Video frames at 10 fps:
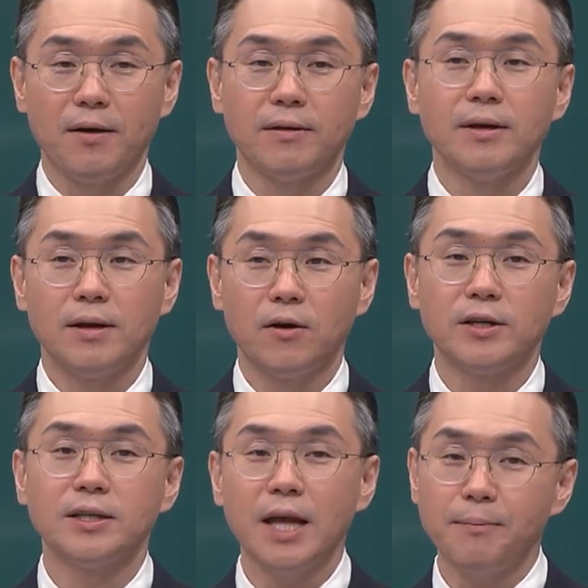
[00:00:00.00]

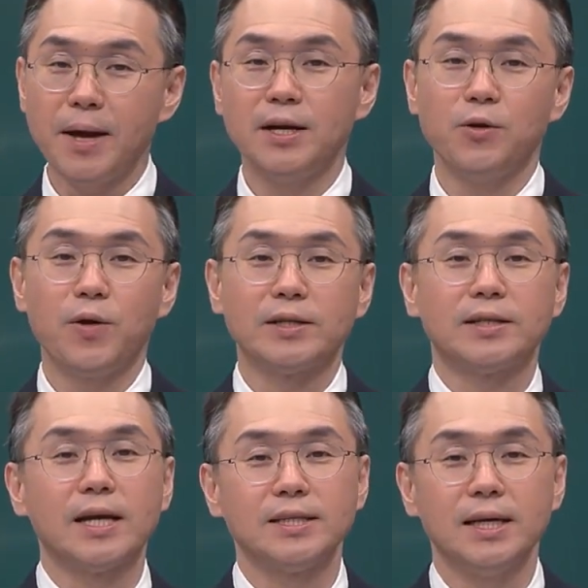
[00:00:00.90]
delivered to
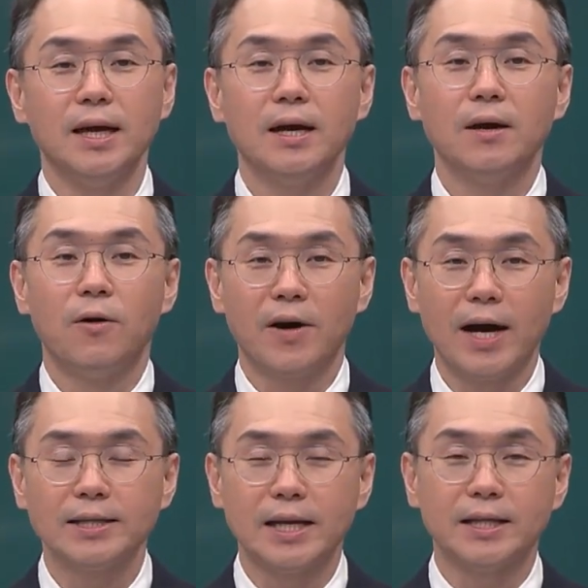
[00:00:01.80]
OneGuide Center
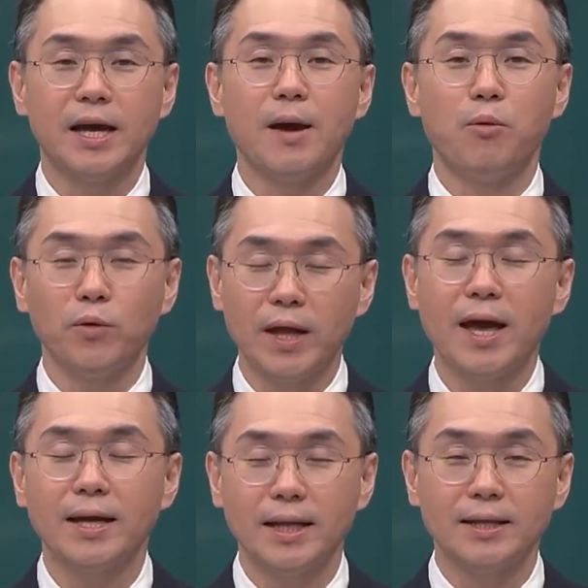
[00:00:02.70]
via parcel
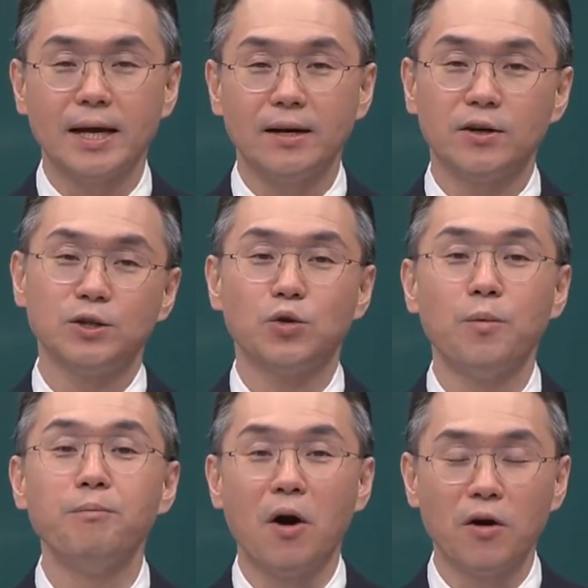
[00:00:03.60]
delivery.
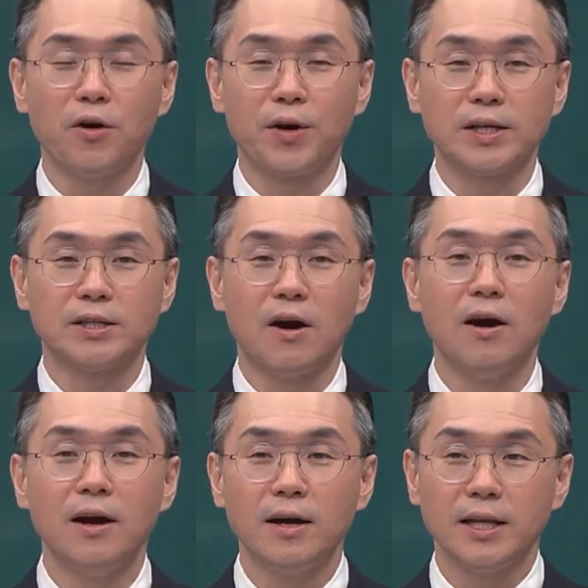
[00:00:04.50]
If you do
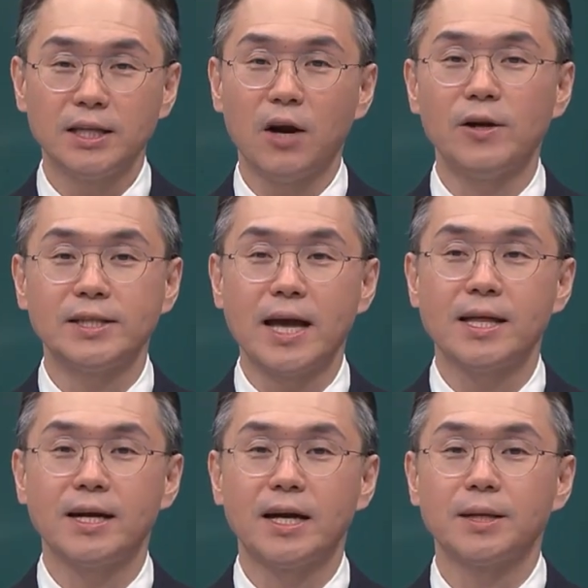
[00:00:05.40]
intraoral scanning,
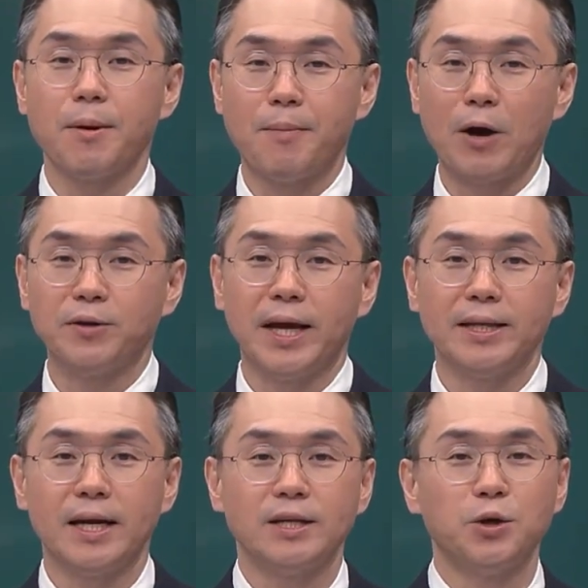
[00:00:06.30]
data can be
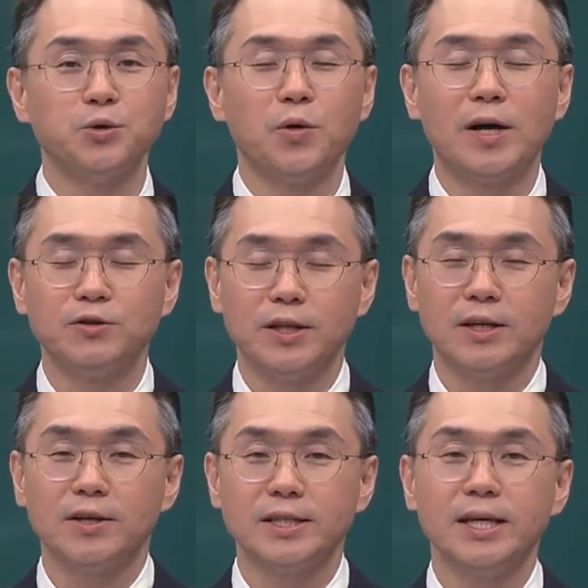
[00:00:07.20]
sent right away.
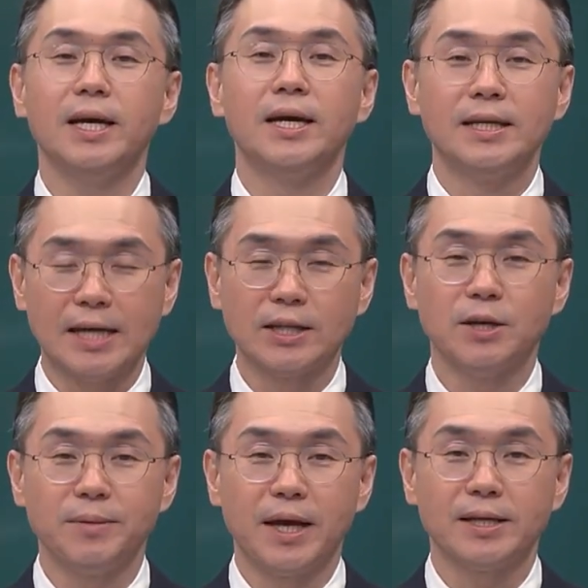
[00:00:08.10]
That is a
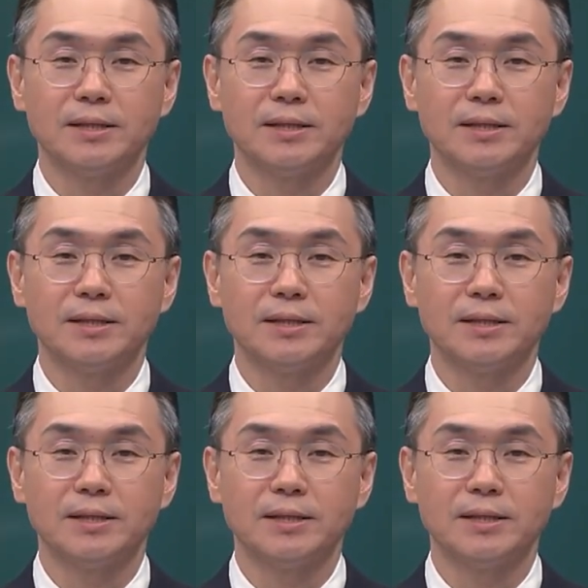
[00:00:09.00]
benefit.